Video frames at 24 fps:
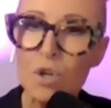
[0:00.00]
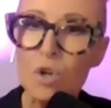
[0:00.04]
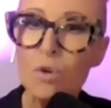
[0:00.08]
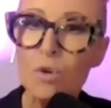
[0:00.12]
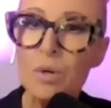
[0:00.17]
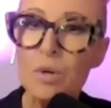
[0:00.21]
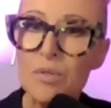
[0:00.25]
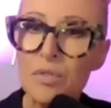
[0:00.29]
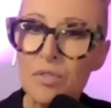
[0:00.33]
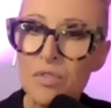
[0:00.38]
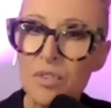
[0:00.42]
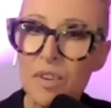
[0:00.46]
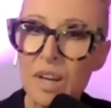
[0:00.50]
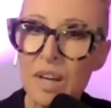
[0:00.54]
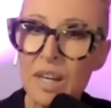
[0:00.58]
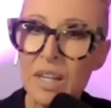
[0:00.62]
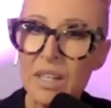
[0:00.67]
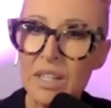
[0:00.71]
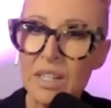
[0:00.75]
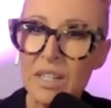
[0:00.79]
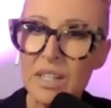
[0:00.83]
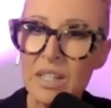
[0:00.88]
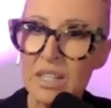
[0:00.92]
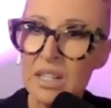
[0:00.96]
Or in
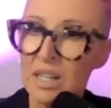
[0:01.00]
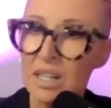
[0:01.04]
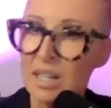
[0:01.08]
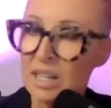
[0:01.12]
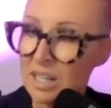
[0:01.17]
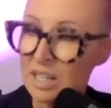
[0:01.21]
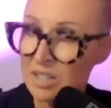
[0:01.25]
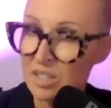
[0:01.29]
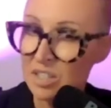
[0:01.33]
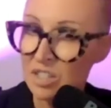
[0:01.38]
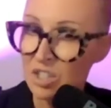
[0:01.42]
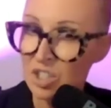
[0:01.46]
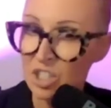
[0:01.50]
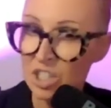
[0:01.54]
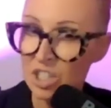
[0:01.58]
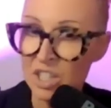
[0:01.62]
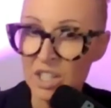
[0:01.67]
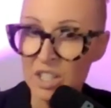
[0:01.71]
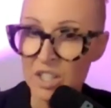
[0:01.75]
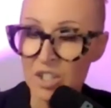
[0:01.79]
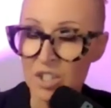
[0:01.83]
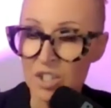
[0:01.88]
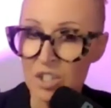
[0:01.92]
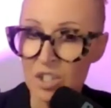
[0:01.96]
fact, has it
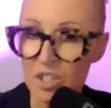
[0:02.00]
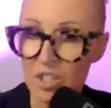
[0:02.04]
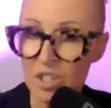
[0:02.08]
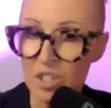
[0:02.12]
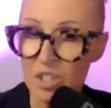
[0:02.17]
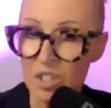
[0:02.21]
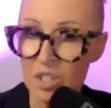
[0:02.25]
changed?